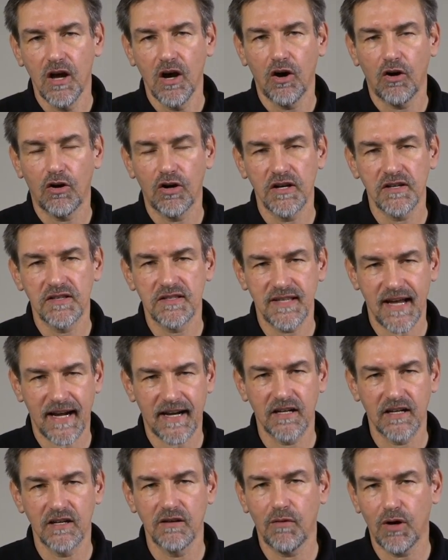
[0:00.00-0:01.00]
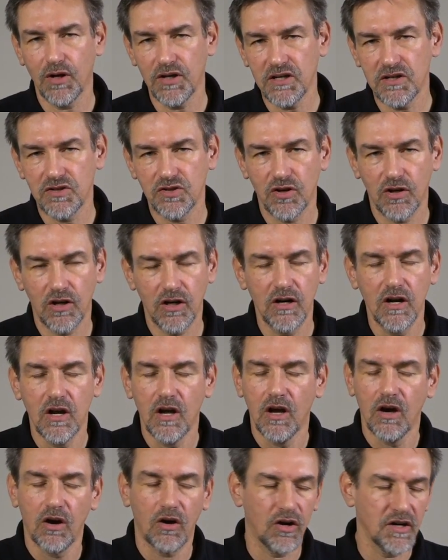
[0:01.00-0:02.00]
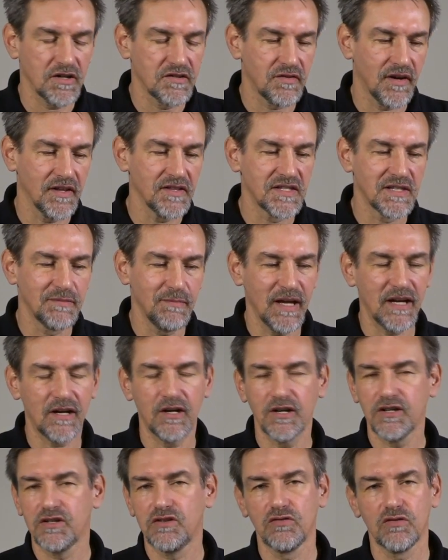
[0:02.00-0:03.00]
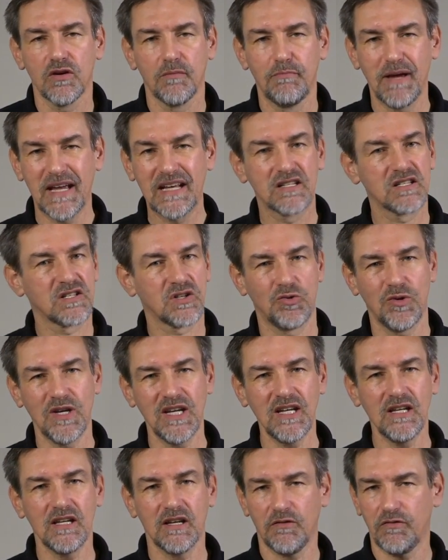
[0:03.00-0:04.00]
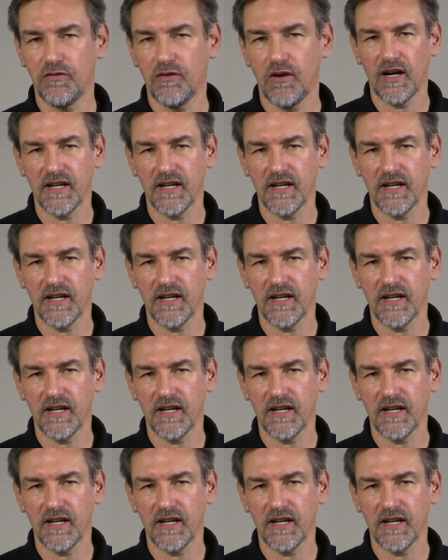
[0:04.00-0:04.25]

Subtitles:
or a second monitor or a transmitter to a big screen if